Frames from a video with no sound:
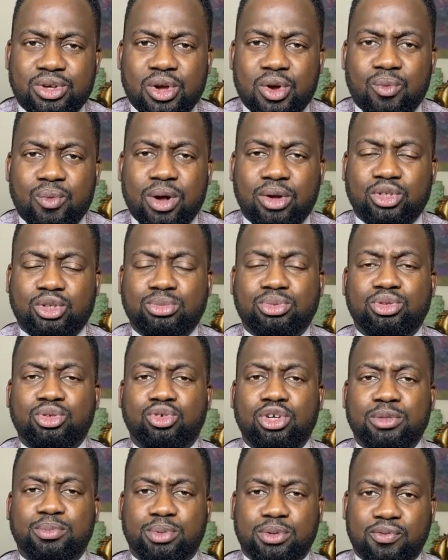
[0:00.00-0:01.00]
where I was able to grow
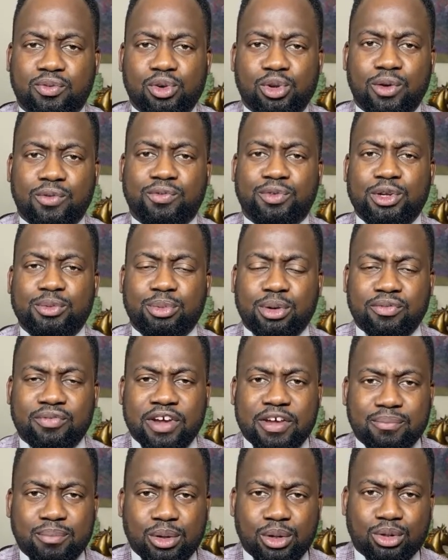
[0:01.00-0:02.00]
a portfolio of
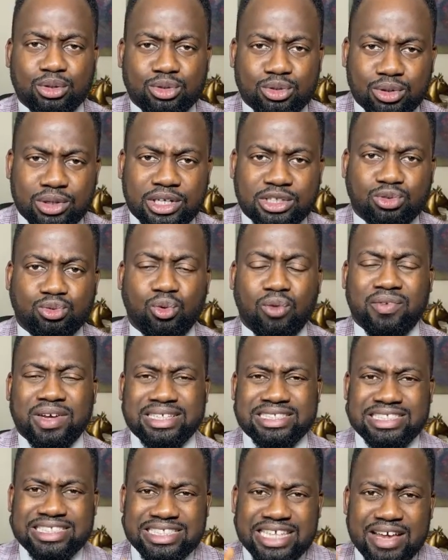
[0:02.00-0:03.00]
$3.5 million to over
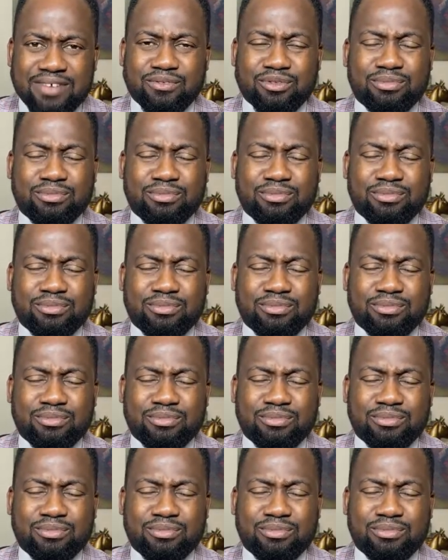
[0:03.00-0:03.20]
$7